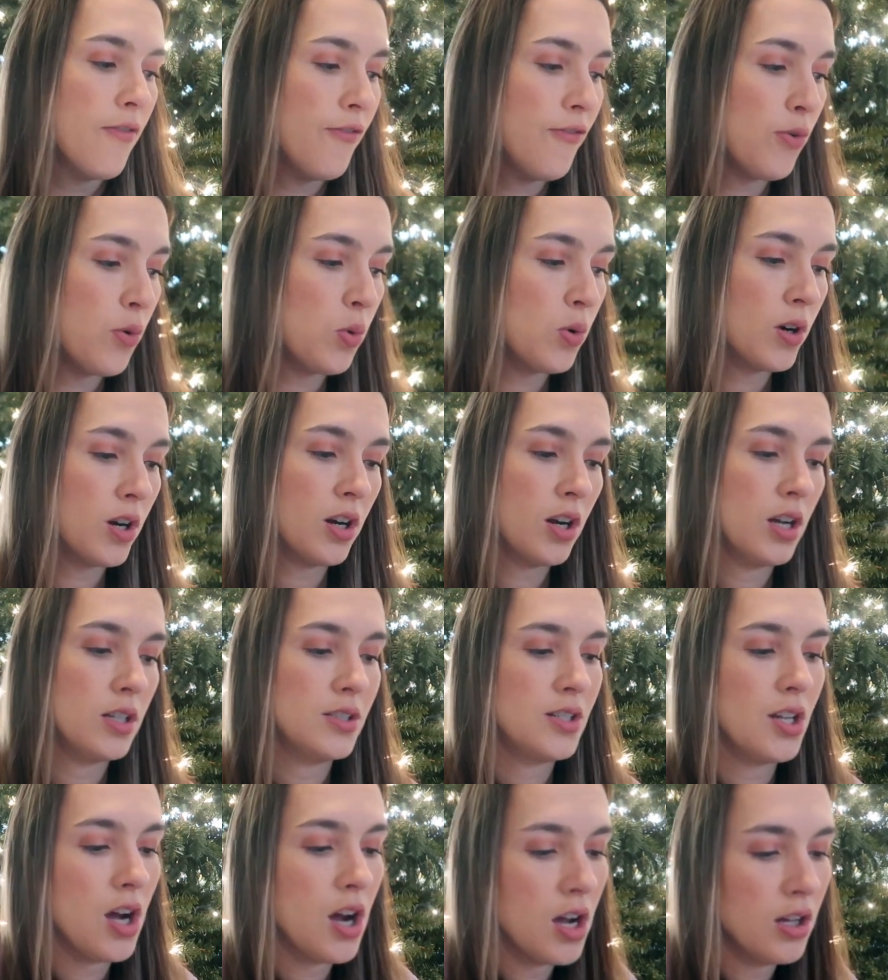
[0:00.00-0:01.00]
for
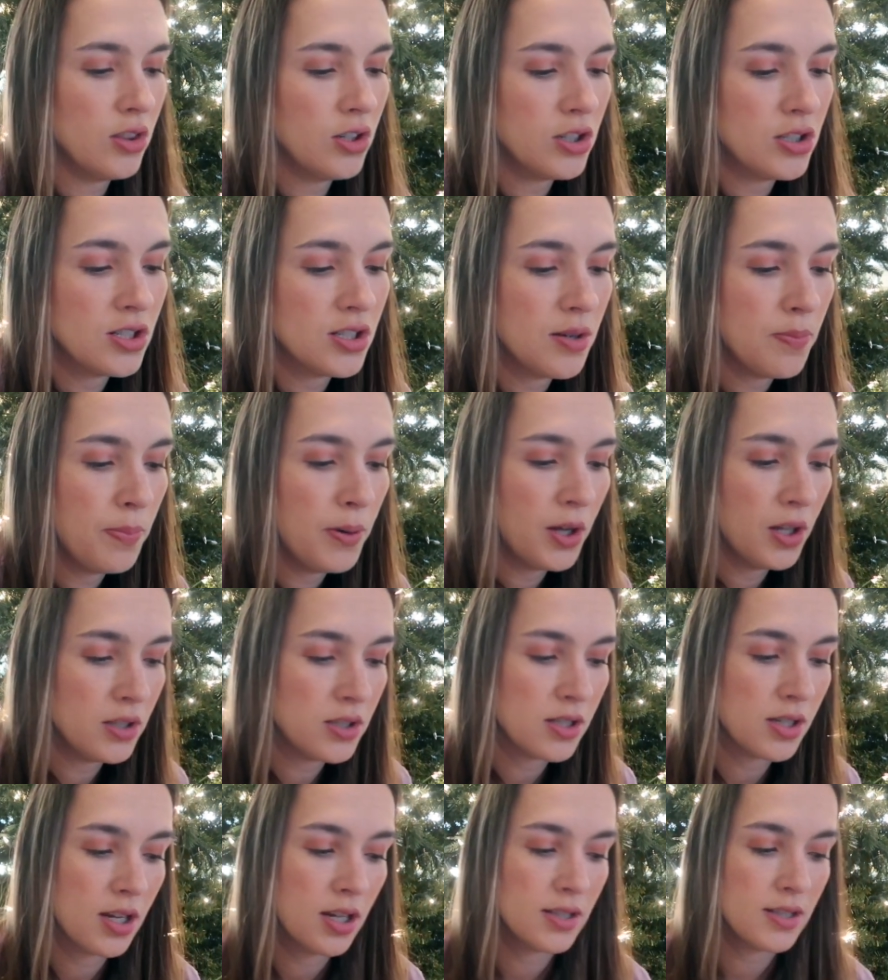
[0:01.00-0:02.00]
toddlers to put
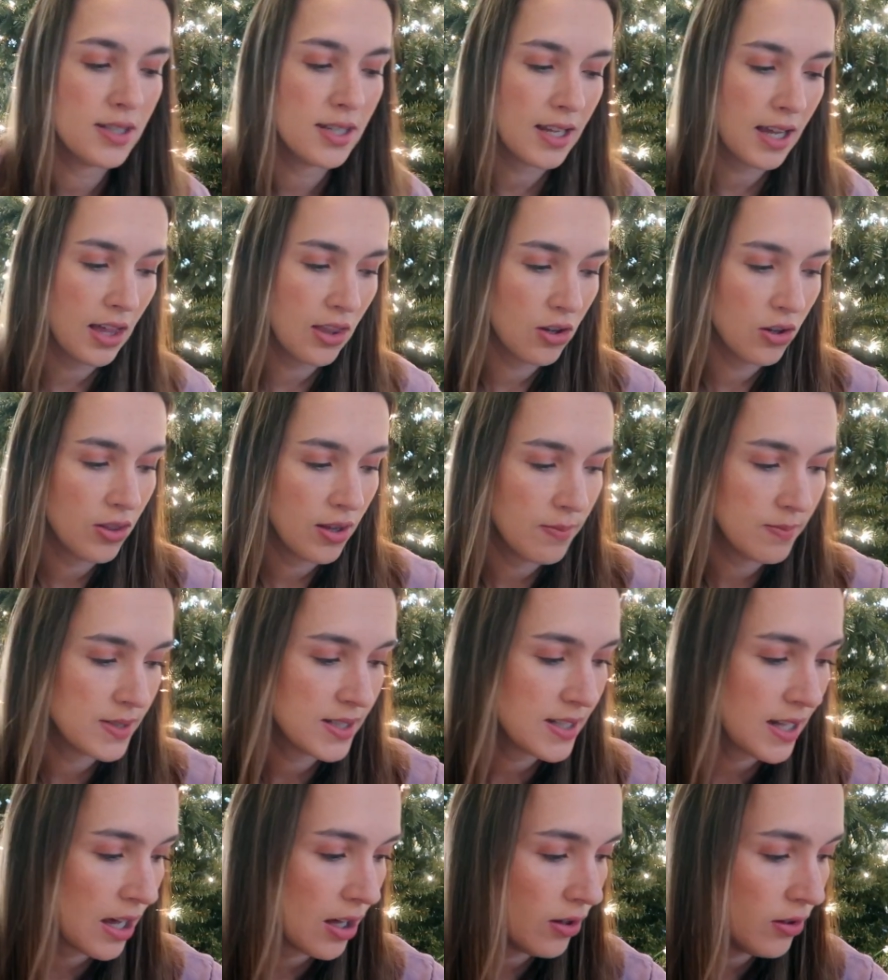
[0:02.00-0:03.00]
together
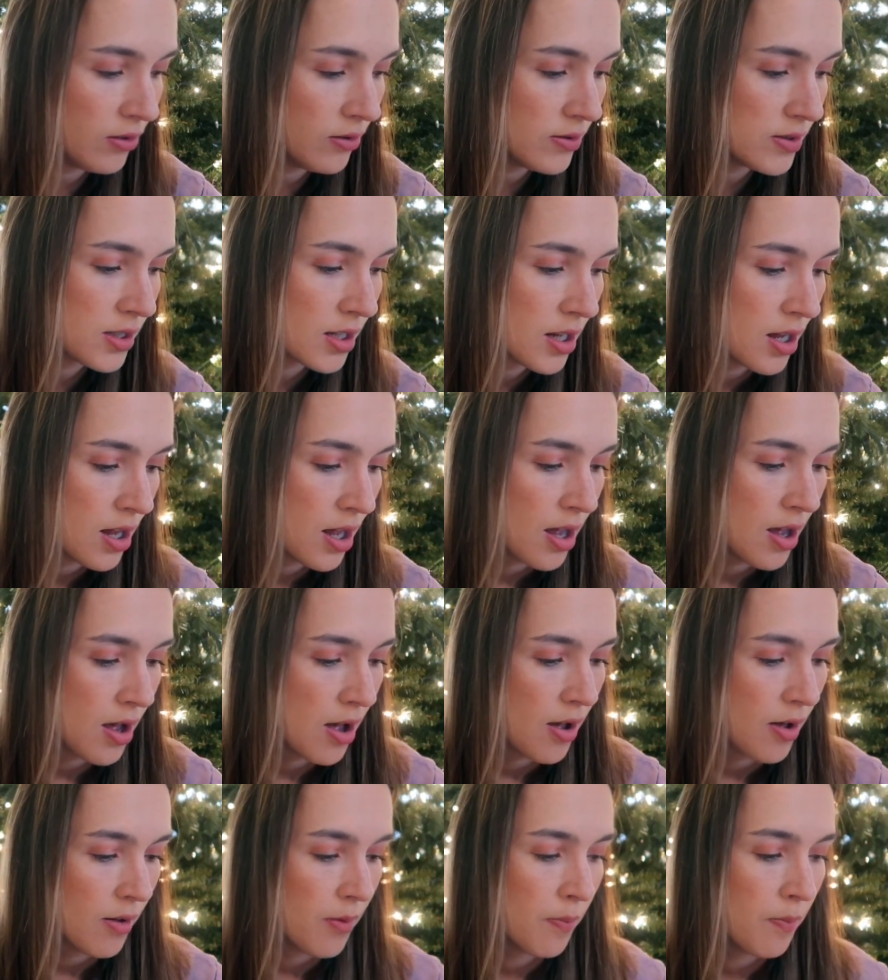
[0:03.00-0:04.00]
themselves
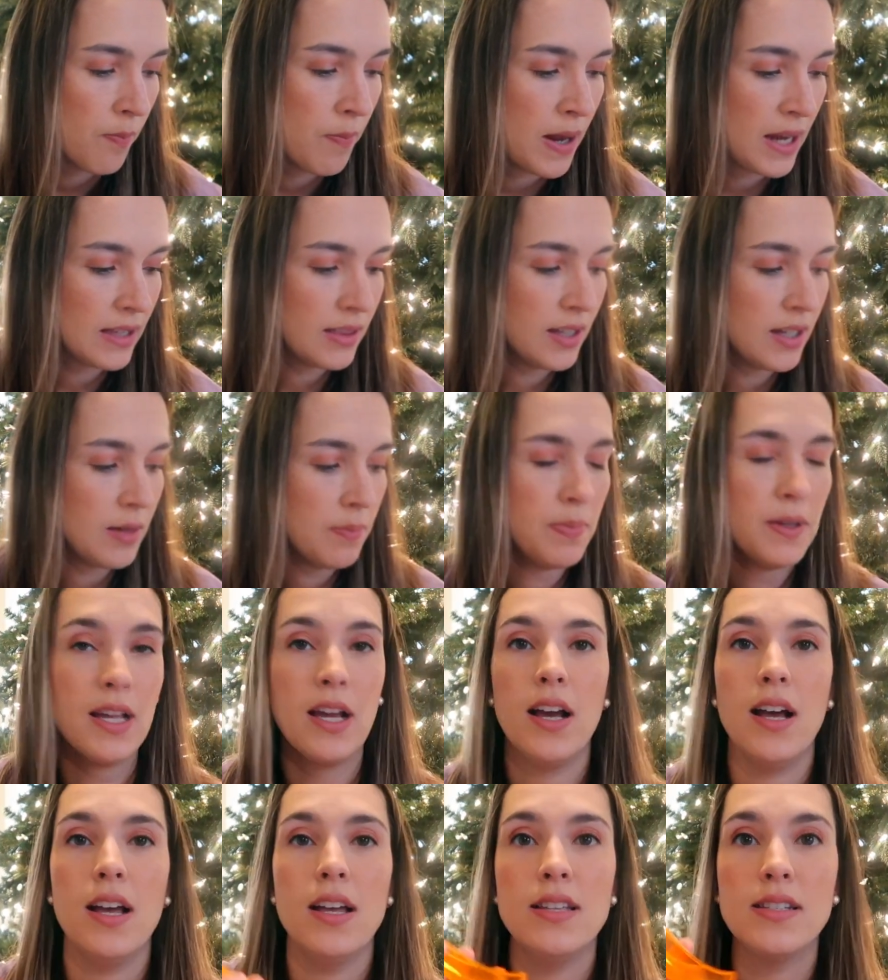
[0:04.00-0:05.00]
mainly
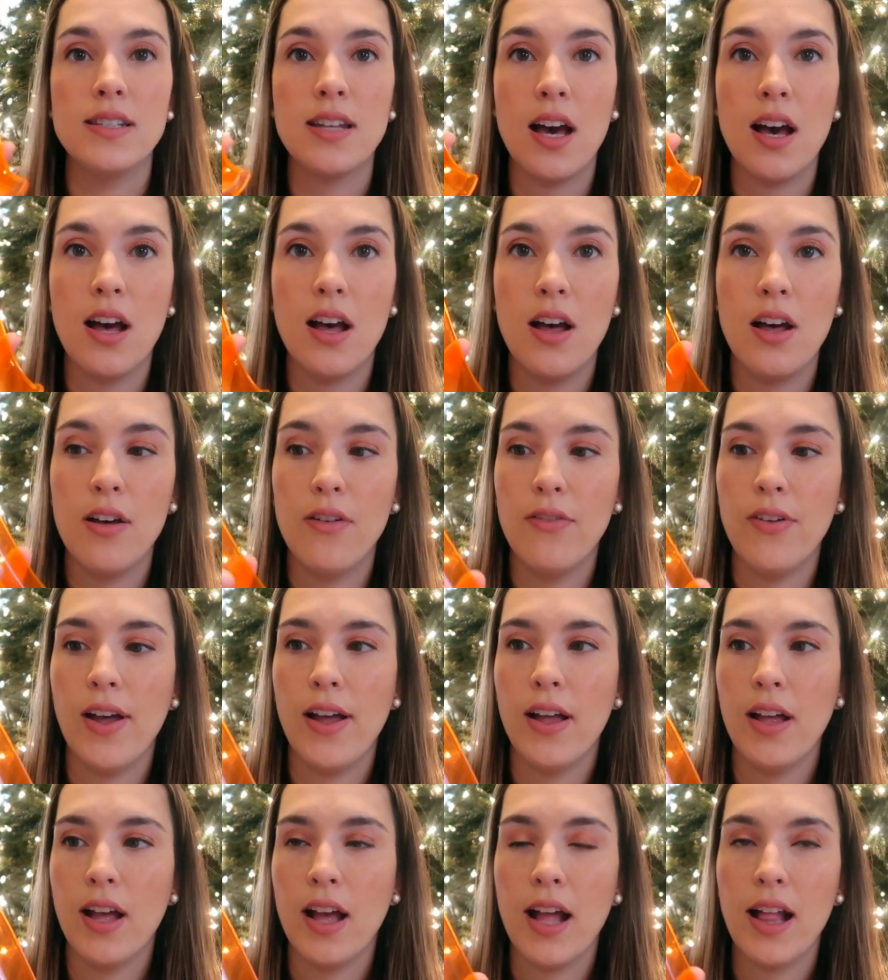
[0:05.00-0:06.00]
because of
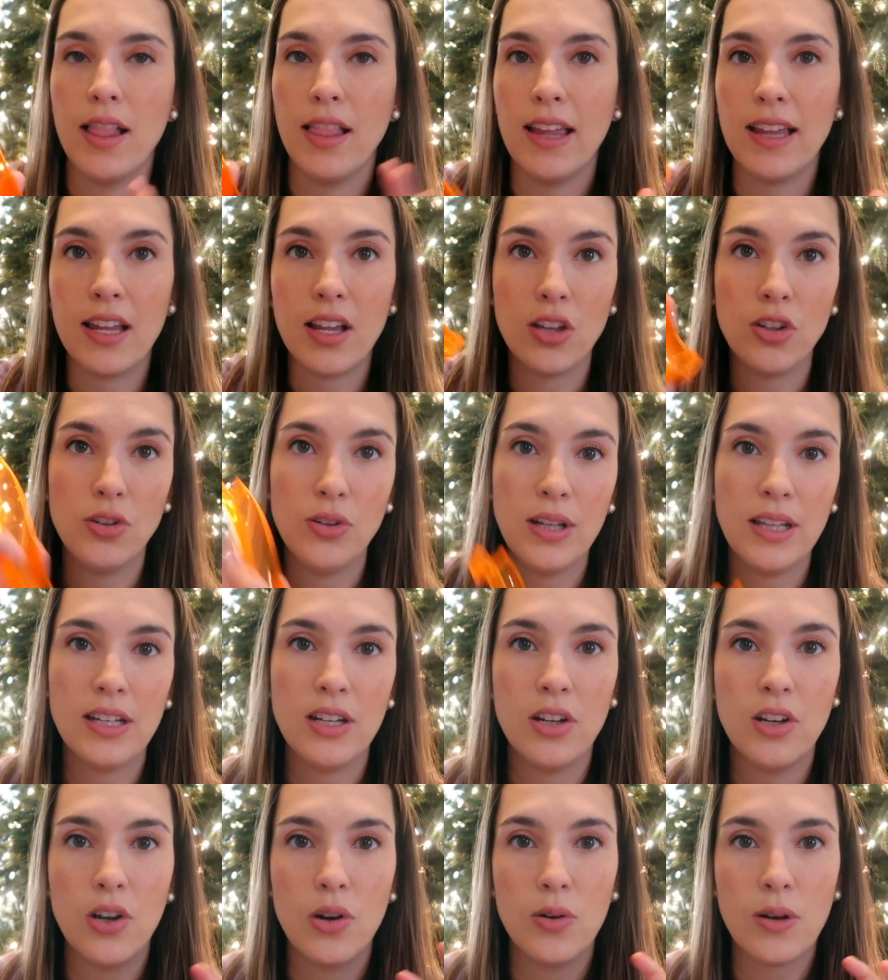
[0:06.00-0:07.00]
like you need
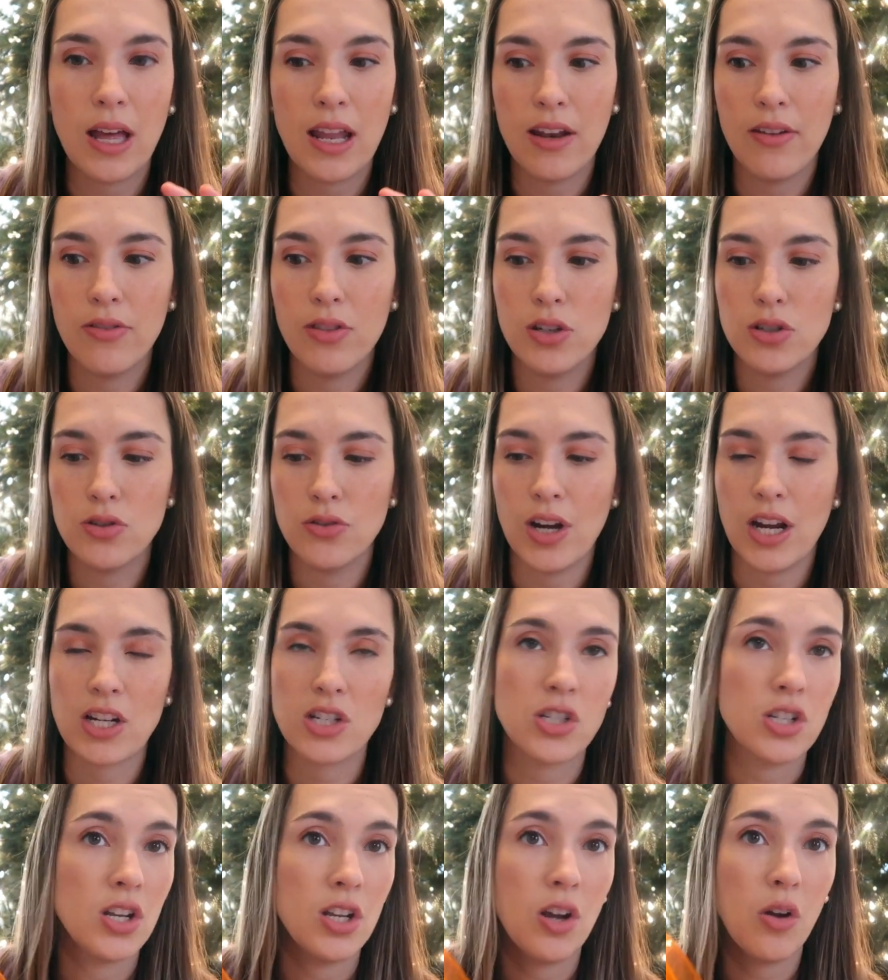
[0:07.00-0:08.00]
to know kind of the
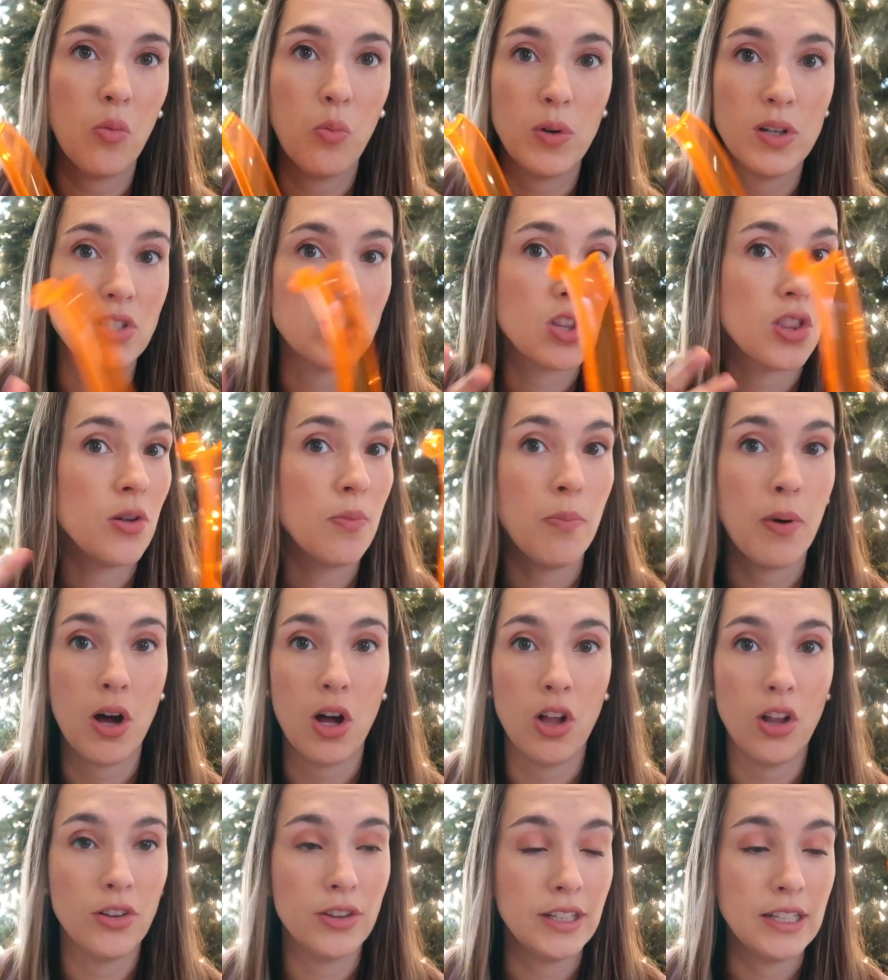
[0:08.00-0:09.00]
direction of which the
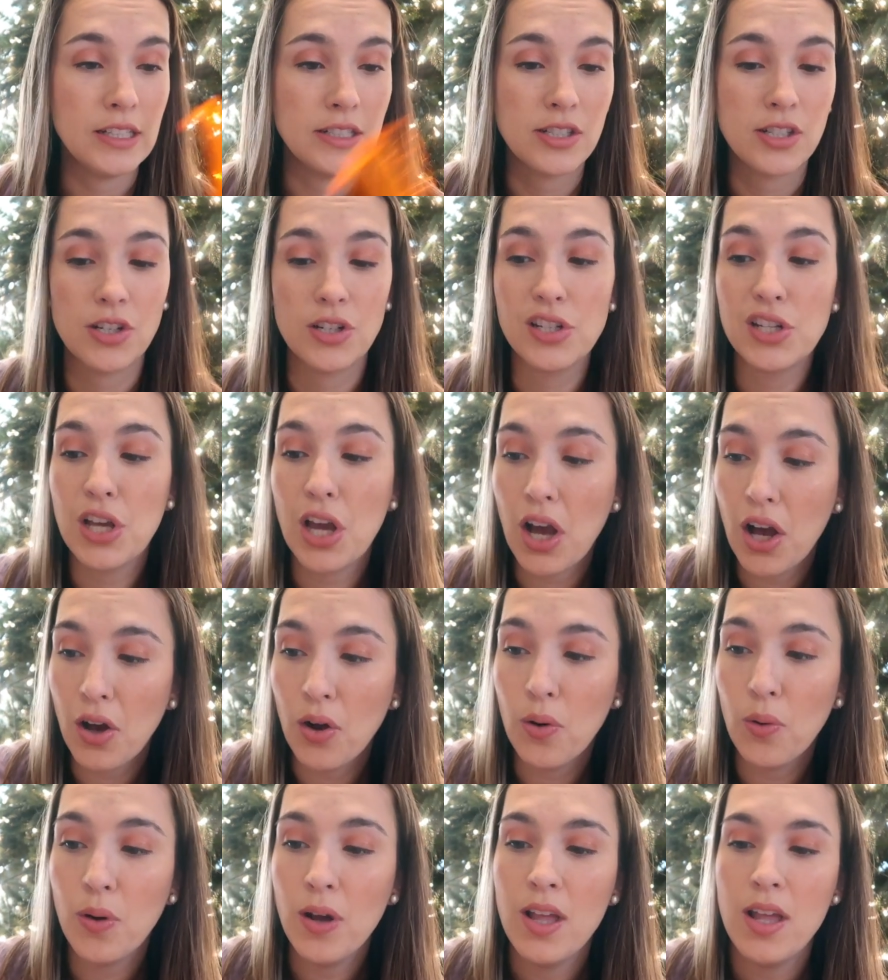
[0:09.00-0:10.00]
ball needs to
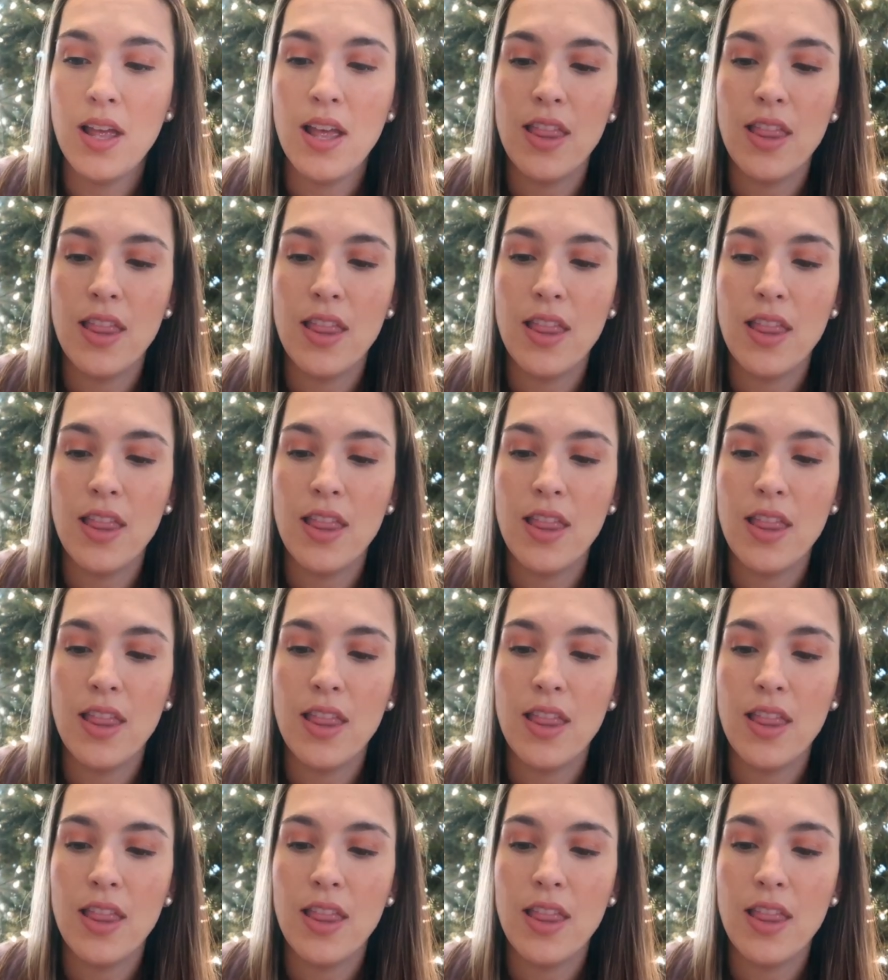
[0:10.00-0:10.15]
go.